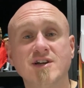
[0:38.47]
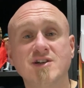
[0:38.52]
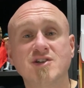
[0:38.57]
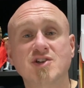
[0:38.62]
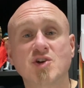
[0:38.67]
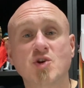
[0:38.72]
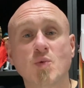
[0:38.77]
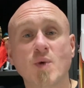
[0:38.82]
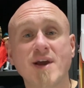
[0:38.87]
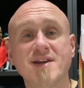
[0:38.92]

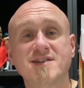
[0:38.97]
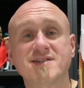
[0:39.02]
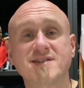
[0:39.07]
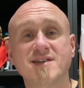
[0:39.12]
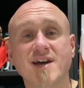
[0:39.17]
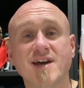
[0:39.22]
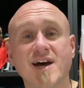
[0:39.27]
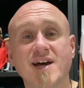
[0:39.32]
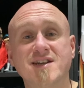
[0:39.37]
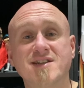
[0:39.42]
to
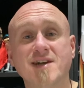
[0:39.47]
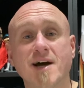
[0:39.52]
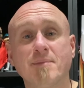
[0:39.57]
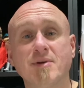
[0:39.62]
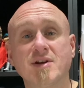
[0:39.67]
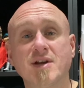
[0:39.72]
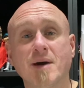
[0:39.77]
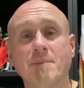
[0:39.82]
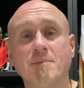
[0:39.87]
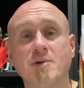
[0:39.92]
grace a
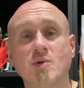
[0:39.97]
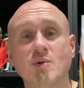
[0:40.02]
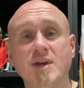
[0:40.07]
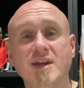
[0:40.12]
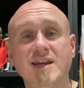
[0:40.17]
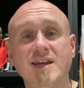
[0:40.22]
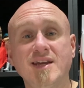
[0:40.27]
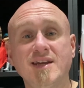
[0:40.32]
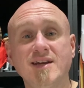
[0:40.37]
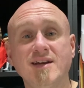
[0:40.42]

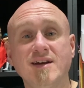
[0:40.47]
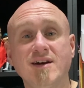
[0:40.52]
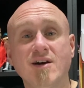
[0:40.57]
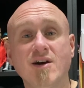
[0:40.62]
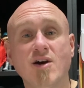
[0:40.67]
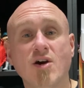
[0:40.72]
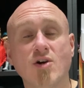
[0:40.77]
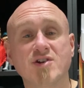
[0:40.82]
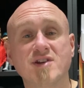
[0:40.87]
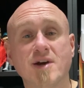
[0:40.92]
WWE
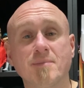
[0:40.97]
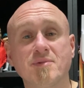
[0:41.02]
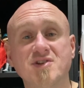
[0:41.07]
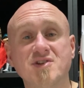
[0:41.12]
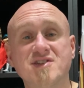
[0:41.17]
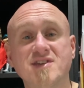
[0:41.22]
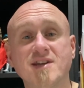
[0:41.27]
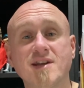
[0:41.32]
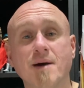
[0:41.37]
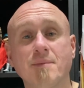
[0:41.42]
or
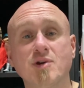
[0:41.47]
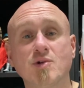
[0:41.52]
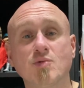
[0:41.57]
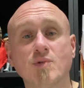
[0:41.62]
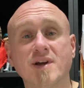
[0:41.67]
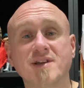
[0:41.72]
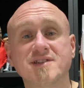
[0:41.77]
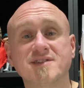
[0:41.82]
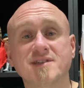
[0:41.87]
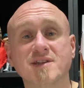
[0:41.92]
WCW
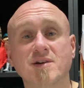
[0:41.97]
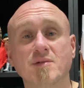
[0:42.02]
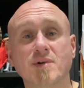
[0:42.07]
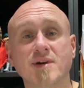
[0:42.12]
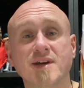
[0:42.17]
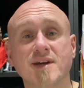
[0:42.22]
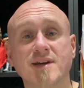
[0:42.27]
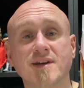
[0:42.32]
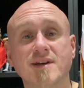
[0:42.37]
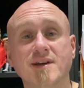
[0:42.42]
wrestling
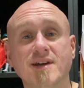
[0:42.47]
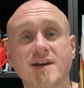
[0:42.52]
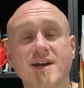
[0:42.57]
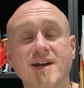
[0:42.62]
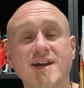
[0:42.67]
ring.